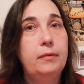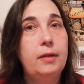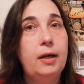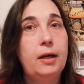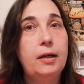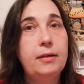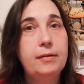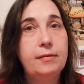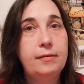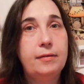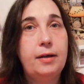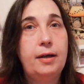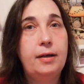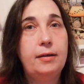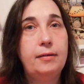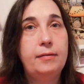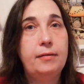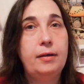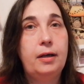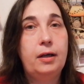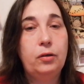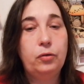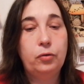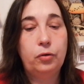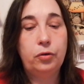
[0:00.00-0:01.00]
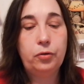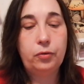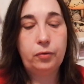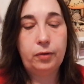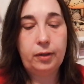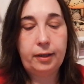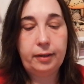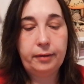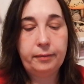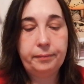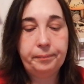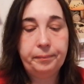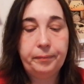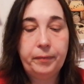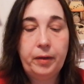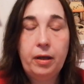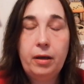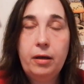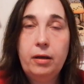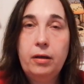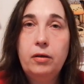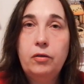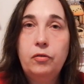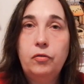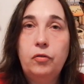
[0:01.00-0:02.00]
that is nice. I could do that.
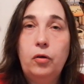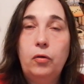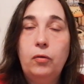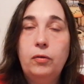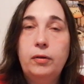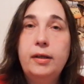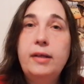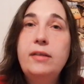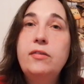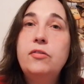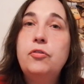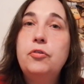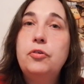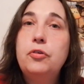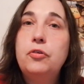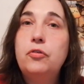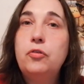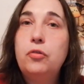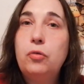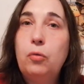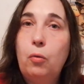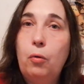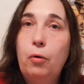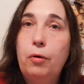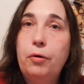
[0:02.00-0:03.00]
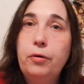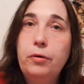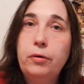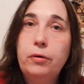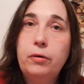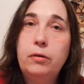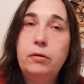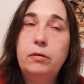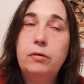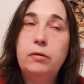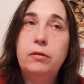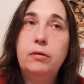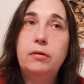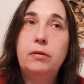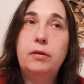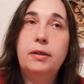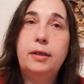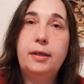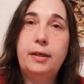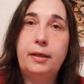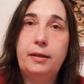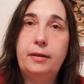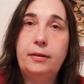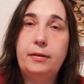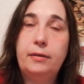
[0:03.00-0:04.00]
So let's just order the
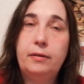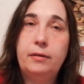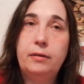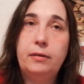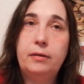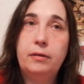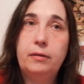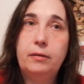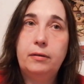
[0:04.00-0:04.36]
kit